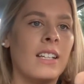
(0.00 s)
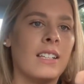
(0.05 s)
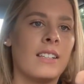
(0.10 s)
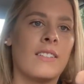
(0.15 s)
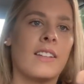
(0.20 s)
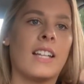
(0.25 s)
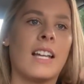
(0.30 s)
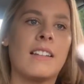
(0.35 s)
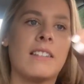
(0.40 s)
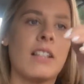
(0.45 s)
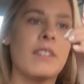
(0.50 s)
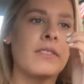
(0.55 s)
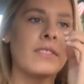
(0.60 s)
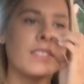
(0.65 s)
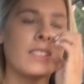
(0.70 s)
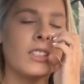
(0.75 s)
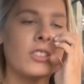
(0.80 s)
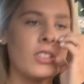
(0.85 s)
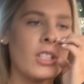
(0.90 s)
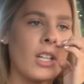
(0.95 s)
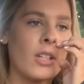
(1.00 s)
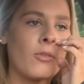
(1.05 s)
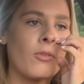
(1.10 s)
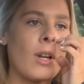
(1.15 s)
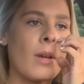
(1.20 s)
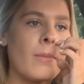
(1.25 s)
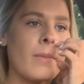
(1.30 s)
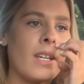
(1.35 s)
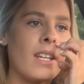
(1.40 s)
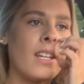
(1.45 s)
Like I love Alisha and
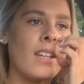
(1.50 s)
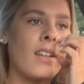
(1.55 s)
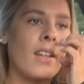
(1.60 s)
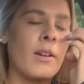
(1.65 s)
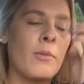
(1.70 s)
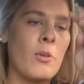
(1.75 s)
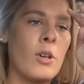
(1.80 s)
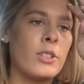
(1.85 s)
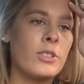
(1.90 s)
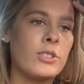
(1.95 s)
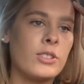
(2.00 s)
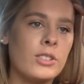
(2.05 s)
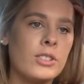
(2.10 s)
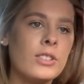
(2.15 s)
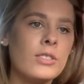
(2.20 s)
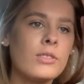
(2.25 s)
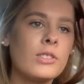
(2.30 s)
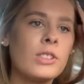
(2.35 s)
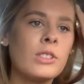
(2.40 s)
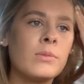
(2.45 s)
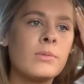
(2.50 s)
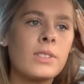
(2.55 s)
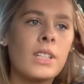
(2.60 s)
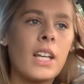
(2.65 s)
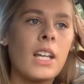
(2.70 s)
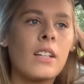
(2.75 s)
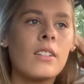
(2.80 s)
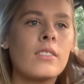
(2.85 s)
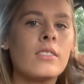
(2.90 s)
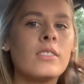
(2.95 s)
Remi. I watch their YouTube
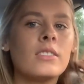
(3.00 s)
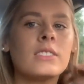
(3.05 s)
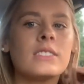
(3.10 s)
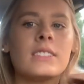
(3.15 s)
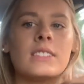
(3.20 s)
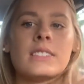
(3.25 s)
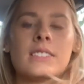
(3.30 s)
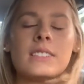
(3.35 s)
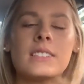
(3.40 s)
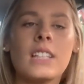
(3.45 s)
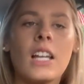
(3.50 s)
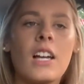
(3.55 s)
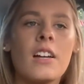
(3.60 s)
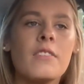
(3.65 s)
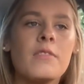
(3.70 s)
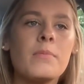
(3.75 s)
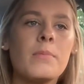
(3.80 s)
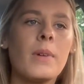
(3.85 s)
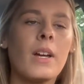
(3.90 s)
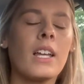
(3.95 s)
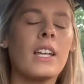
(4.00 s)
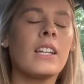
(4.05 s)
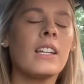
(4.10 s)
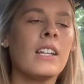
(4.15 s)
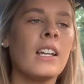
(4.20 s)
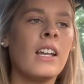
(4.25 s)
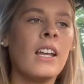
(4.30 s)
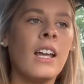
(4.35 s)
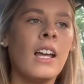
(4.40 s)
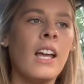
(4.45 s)
channels and stuff, but
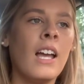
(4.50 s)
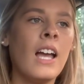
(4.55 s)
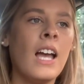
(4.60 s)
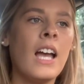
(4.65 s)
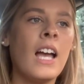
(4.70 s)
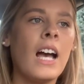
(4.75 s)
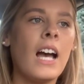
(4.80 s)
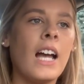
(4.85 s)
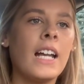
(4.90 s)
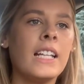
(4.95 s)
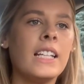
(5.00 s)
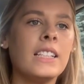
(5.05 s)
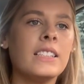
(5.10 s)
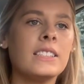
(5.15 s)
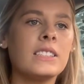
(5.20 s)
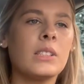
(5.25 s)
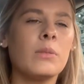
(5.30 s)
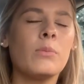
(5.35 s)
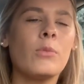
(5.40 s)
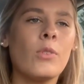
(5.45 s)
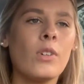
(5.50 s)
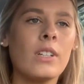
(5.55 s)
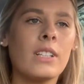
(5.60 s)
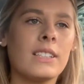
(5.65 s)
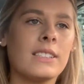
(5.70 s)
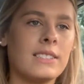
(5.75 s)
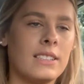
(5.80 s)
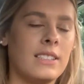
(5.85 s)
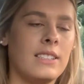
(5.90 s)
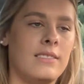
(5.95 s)
I need some more
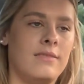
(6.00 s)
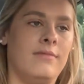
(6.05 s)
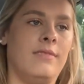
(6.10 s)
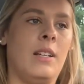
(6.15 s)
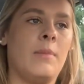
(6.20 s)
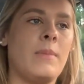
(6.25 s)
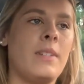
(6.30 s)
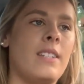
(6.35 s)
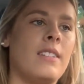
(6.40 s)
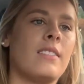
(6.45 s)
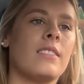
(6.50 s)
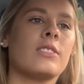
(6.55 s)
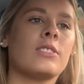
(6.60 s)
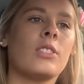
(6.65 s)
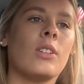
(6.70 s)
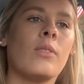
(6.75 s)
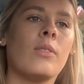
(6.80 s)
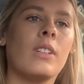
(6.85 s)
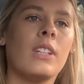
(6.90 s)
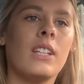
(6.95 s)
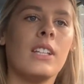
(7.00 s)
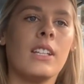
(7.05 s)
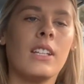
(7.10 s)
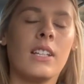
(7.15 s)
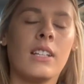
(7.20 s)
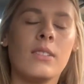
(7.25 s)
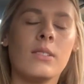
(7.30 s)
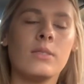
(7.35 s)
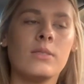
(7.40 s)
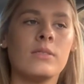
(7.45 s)
because I mean, there's only
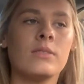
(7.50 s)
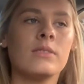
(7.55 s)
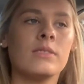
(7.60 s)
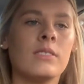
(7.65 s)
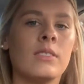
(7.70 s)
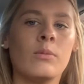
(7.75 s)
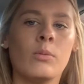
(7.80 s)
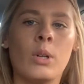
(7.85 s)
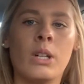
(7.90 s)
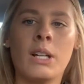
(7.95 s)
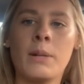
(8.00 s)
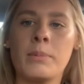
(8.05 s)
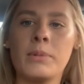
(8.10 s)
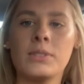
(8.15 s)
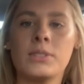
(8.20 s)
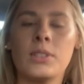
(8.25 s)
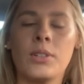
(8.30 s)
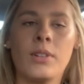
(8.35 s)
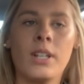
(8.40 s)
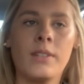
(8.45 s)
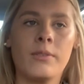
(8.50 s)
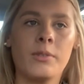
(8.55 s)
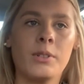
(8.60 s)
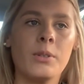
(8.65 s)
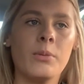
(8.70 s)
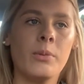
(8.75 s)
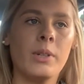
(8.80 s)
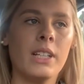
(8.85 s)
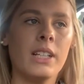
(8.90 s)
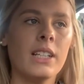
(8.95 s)
one episode every
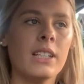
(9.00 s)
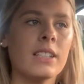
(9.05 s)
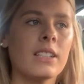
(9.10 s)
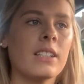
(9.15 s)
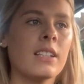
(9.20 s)
week